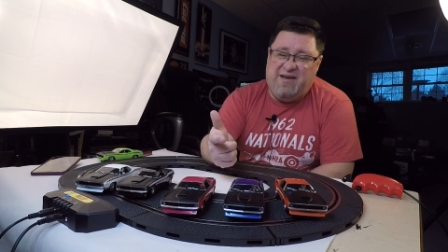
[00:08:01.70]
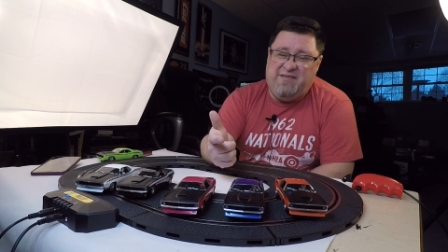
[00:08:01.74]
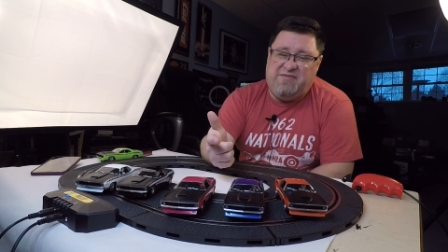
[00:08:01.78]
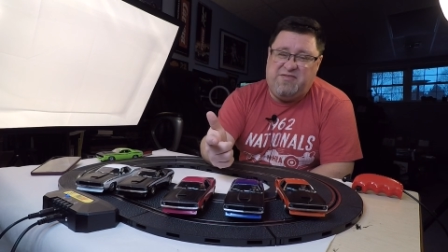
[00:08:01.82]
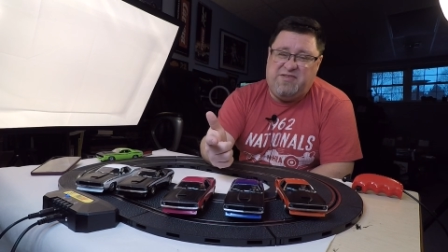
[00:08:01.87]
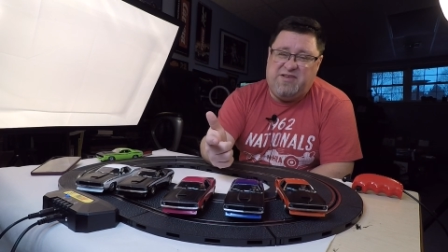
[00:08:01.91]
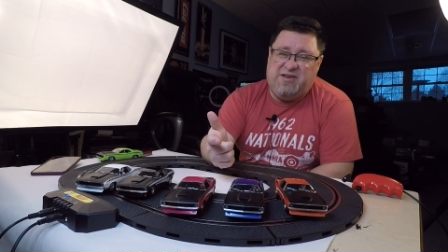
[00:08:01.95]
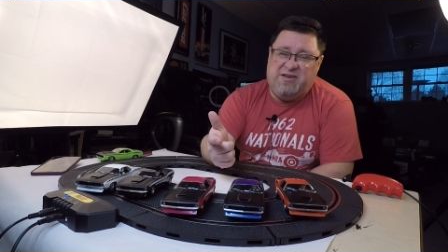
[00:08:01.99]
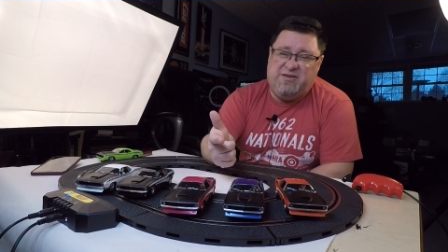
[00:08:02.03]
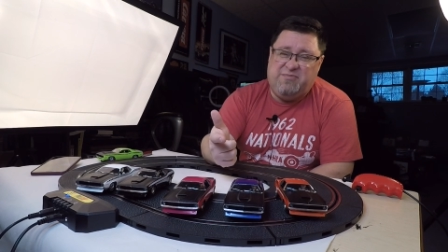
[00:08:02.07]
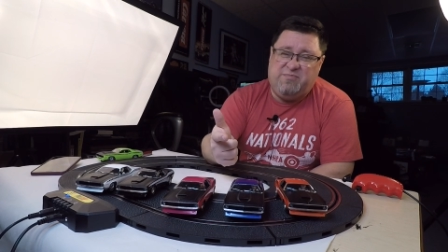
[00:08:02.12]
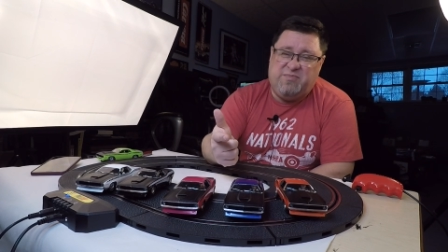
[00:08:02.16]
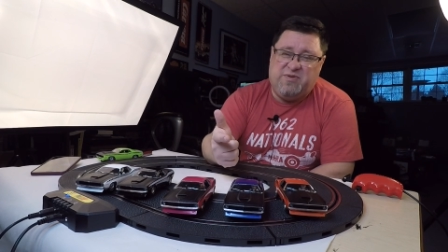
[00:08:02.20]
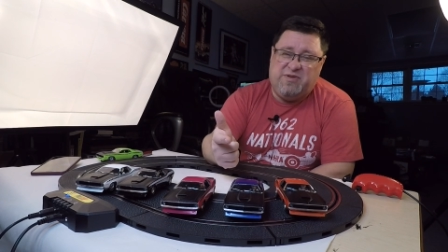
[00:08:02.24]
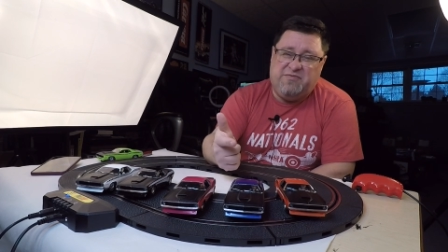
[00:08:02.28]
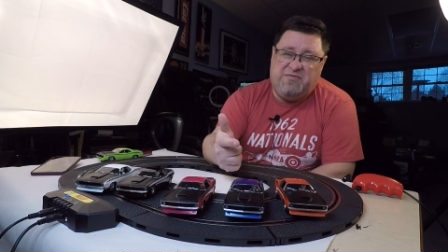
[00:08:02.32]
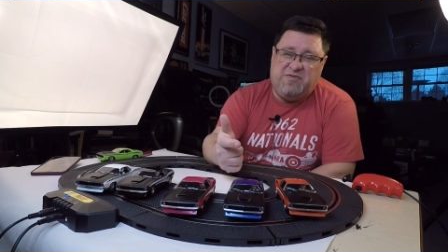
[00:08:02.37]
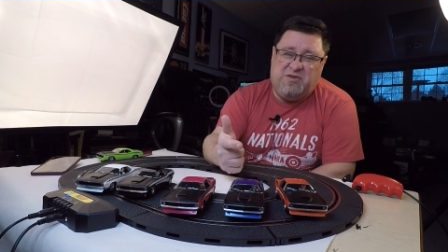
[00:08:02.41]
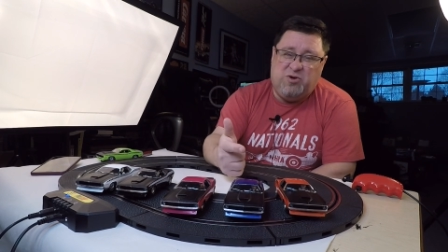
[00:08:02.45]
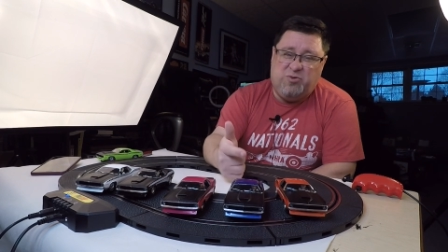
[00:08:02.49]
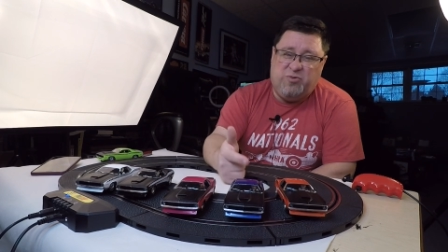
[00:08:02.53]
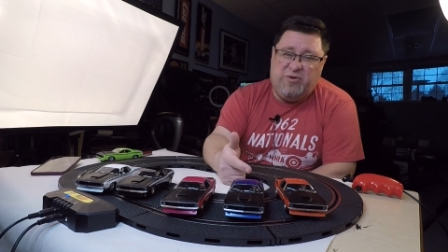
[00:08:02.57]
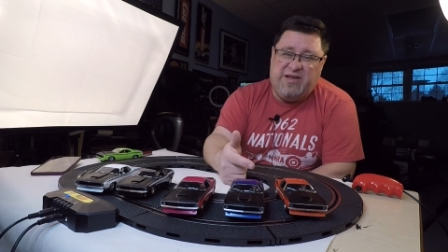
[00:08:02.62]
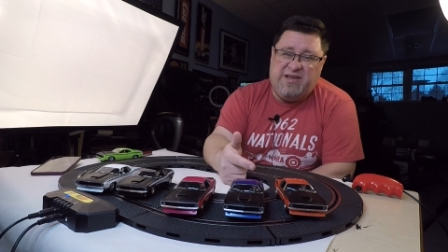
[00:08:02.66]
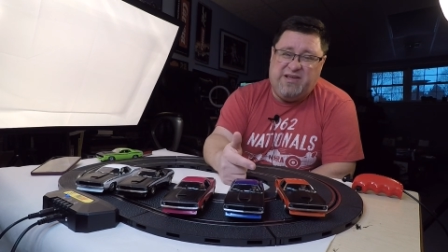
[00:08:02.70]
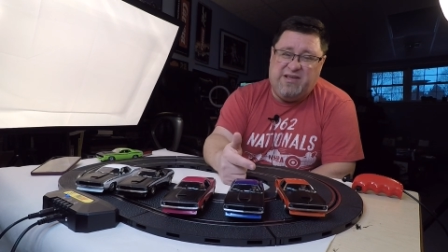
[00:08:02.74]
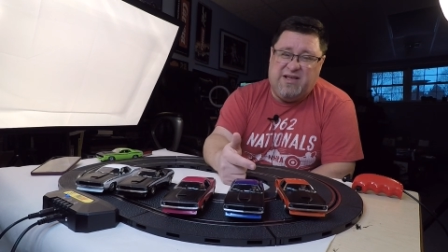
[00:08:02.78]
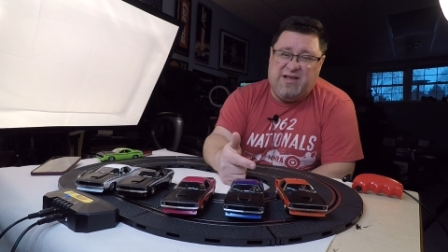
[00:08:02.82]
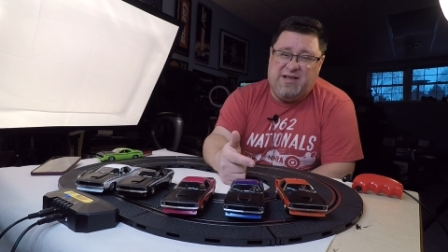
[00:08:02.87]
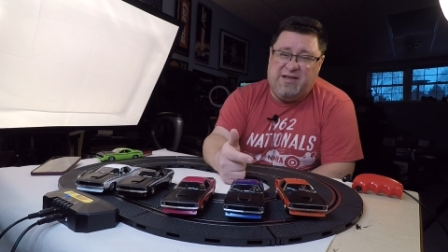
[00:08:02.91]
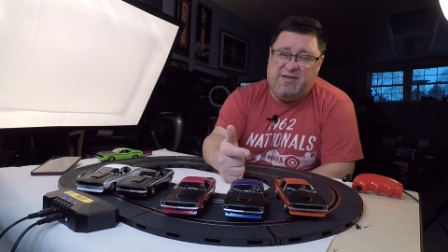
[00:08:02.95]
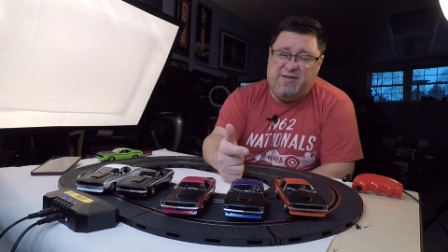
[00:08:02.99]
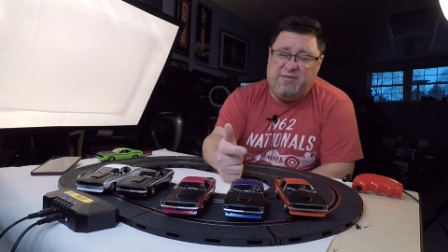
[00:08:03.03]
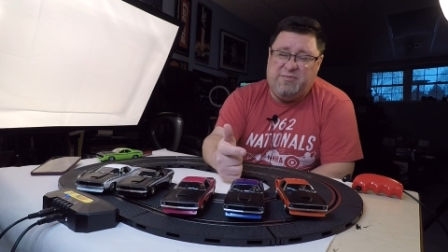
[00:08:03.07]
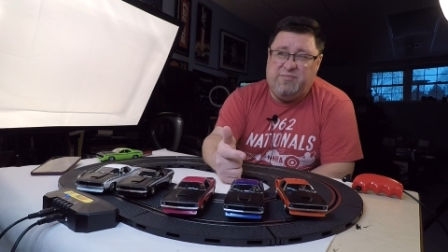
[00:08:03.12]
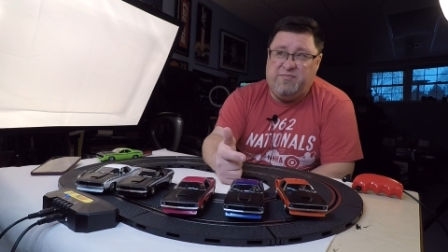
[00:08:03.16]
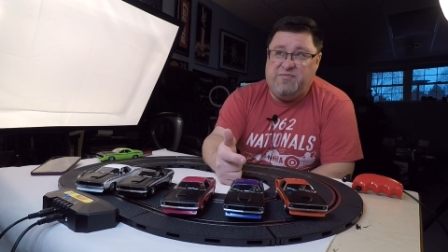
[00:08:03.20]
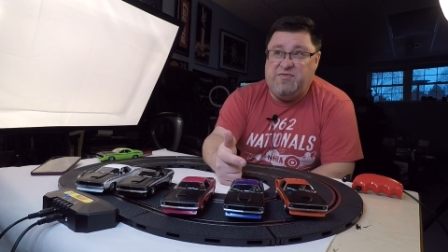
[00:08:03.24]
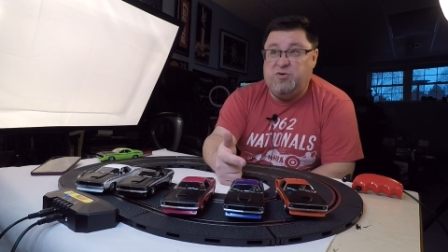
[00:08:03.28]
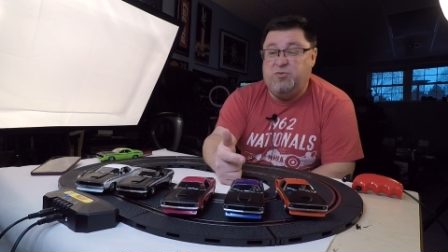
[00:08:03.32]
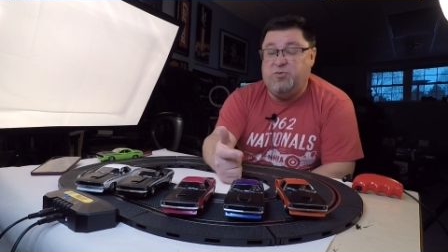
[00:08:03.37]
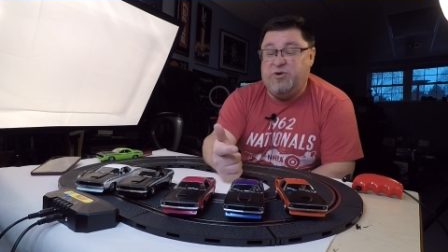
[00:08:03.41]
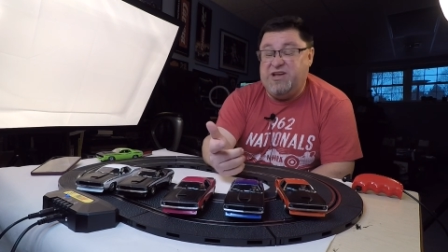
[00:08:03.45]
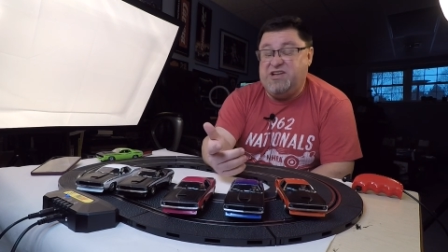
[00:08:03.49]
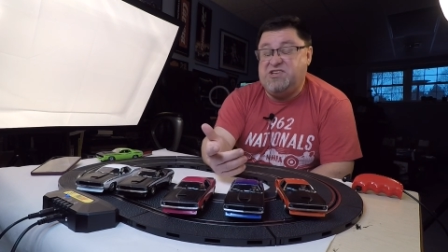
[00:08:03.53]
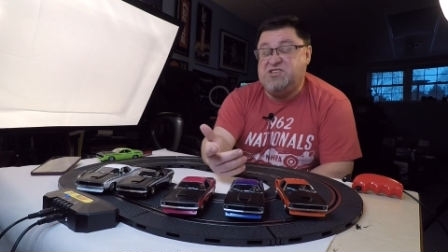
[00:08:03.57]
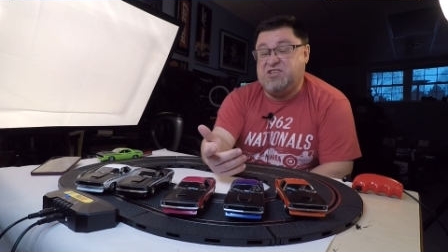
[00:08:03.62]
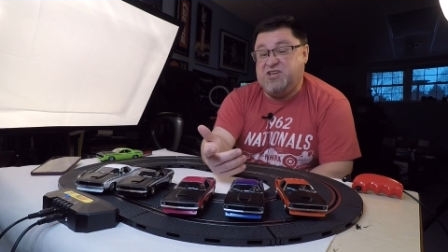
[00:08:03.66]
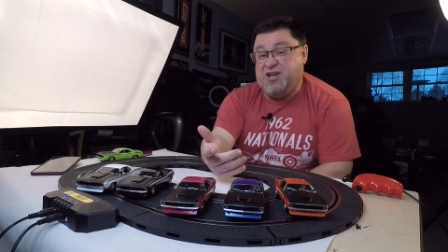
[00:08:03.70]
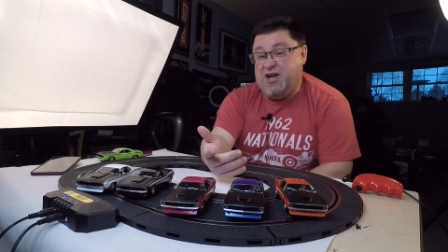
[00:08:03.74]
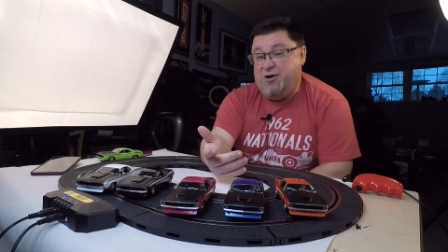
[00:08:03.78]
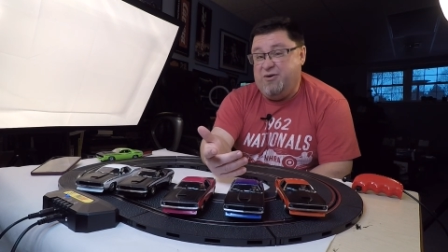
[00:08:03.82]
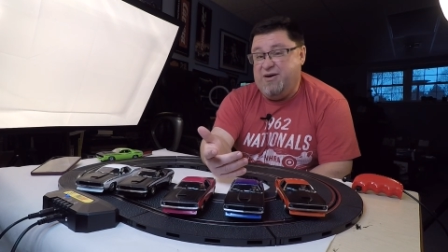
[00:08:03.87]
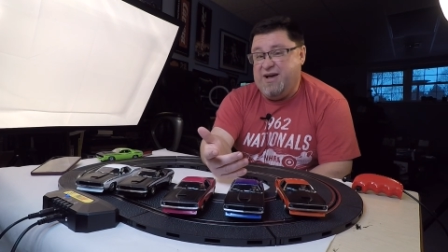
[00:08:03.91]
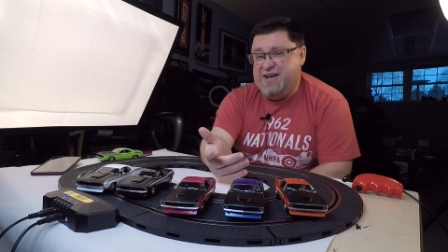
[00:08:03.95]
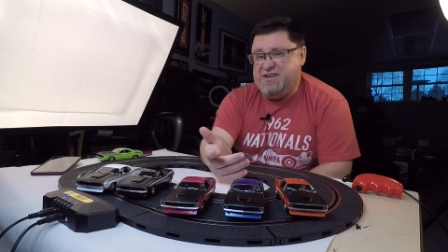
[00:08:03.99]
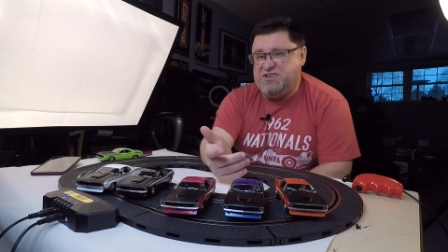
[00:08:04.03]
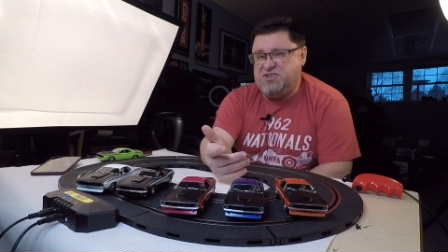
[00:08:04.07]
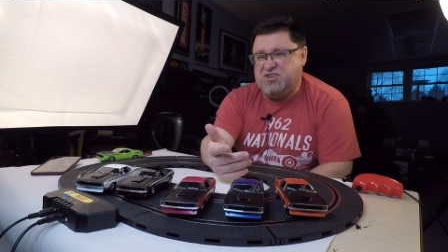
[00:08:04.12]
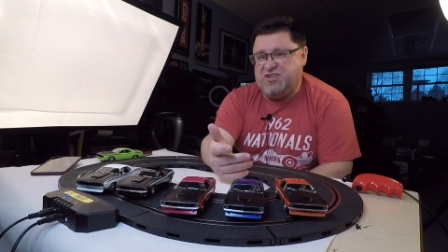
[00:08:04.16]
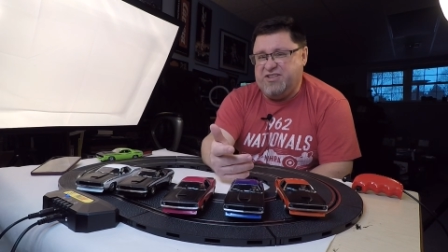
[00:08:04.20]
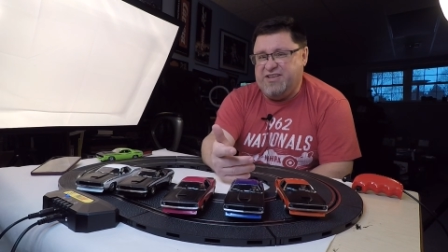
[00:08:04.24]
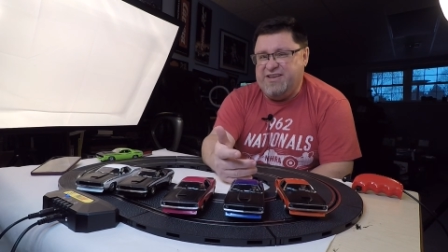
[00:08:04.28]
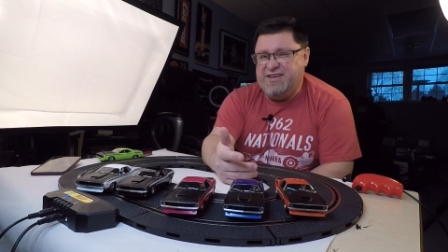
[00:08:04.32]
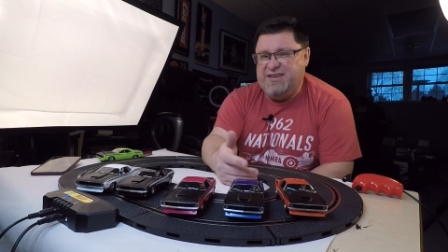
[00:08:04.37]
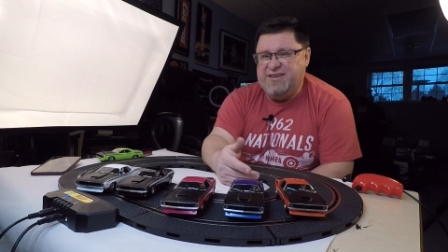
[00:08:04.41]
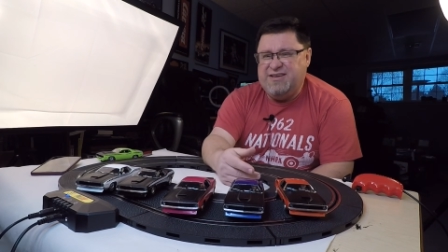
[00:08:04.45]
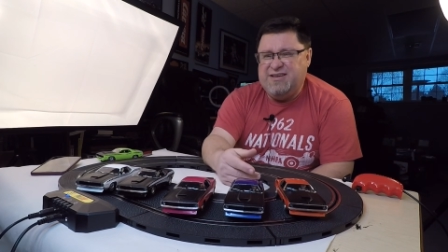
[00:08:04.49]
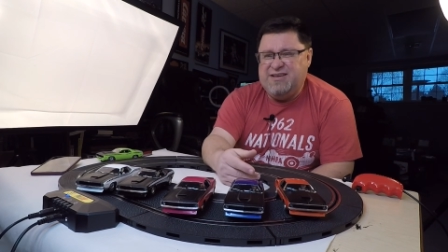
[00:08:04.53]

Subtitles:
a few weeks ago, actually,